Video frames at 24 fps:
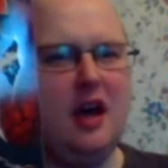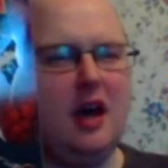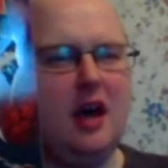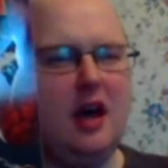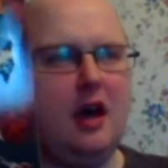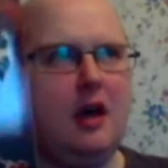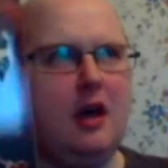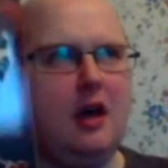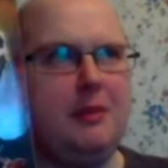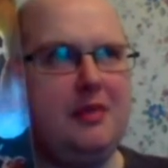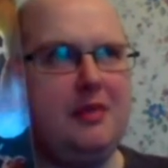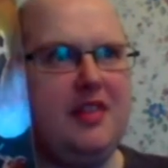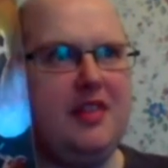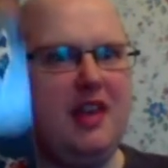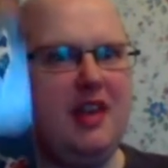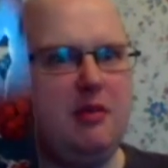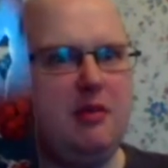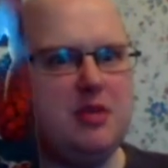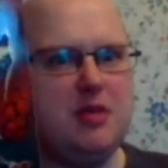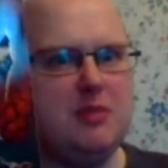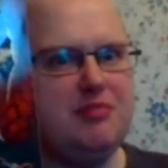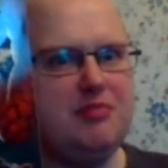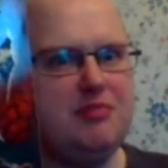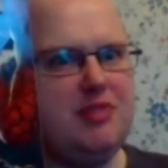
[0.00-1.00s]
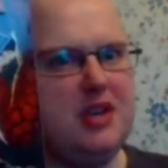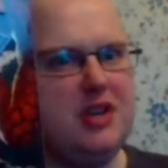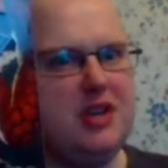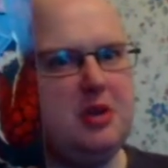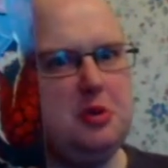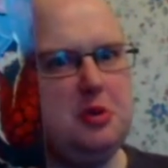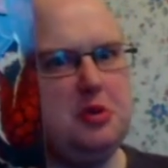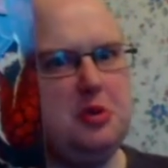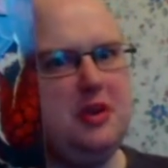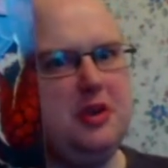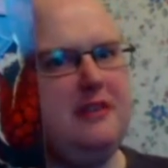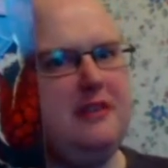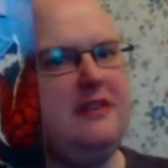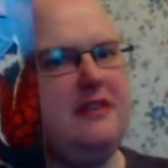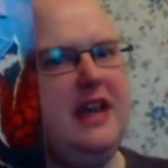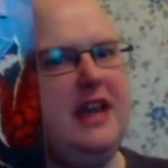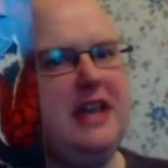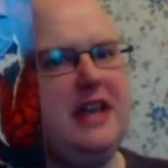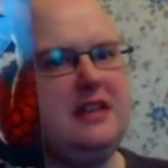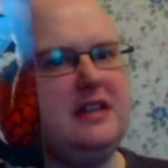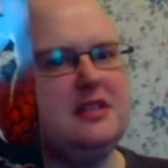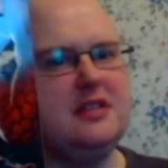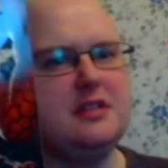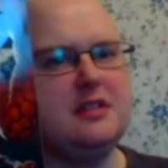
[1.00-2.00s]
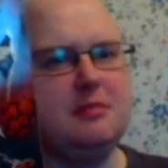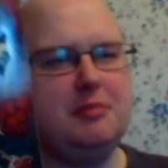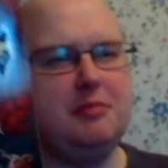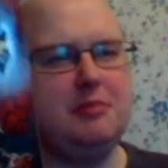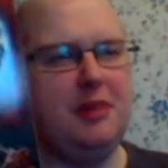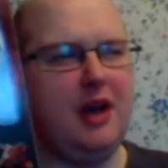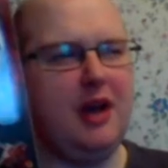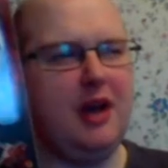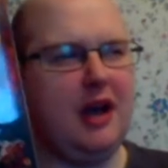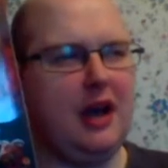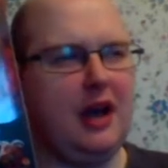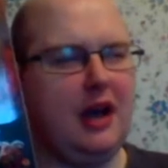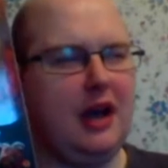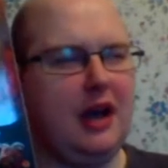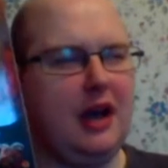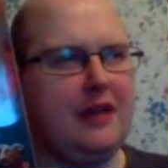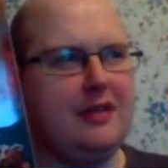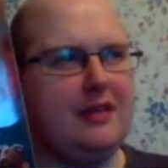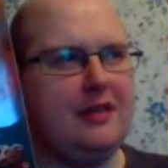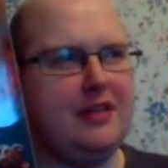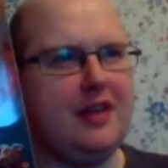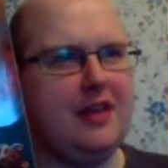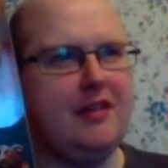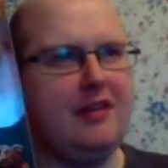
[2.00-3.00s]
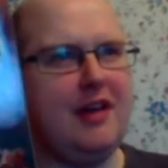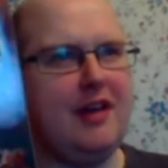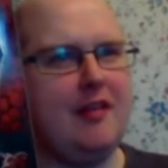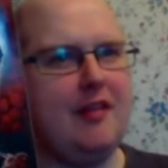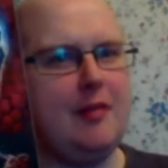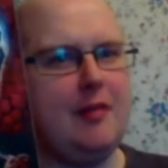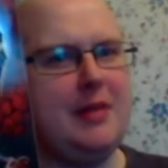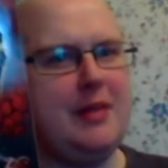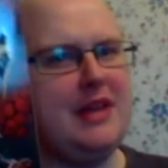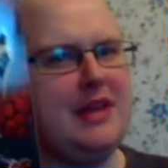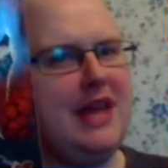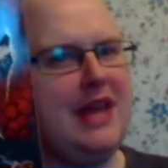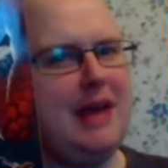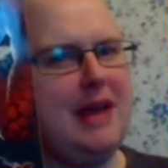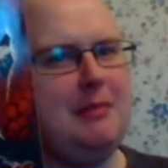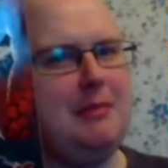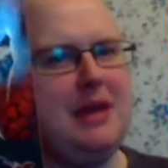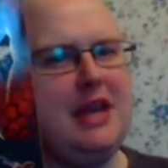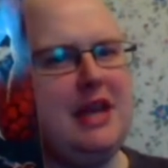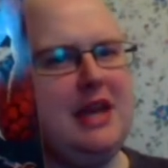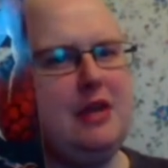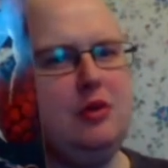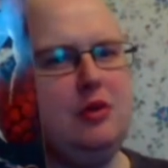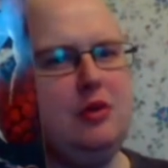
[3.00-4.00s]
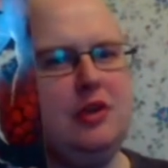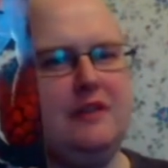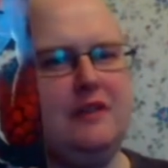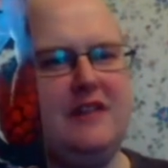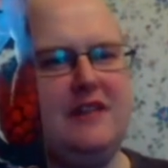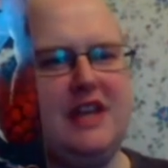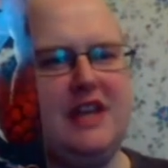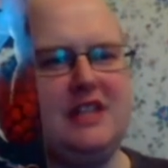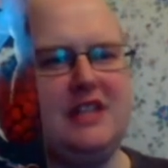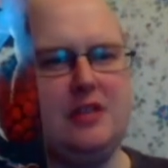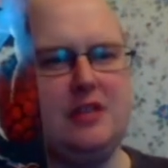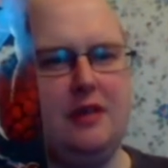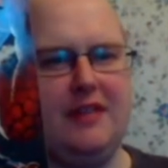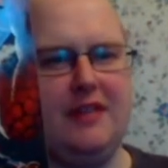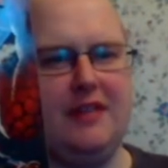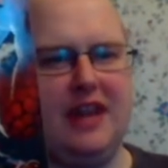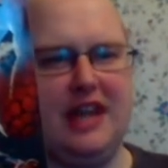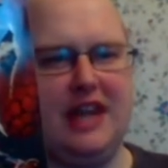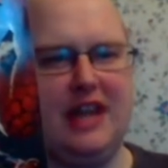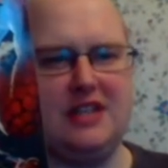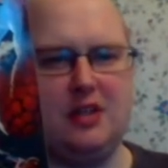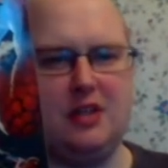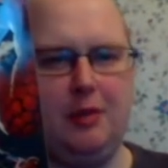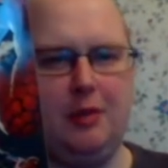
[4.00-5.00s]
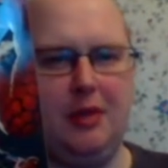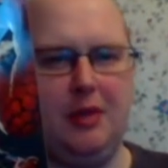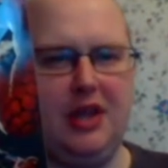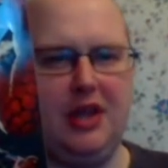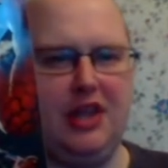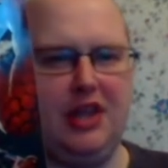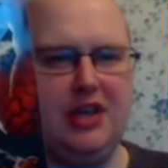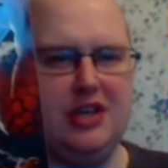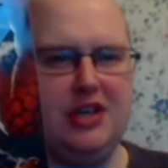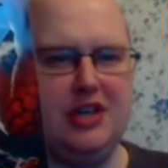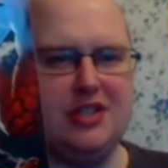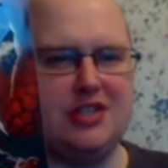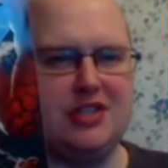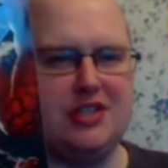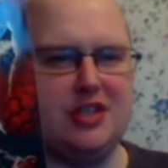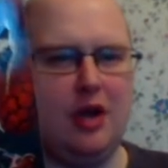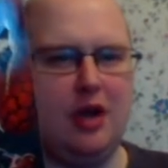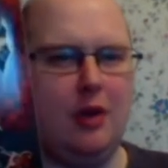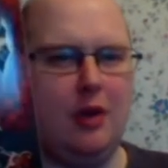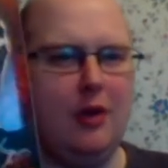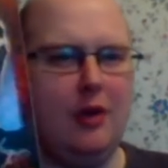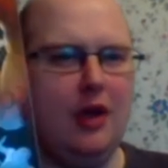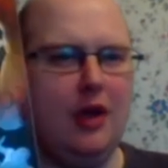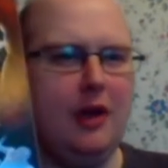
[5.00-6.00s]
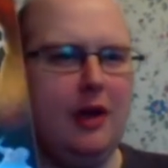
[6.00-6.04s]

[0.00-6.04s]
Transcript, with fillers: Uh, but that was a pretty good event, but there haven't been that many good events over the last couple of years, so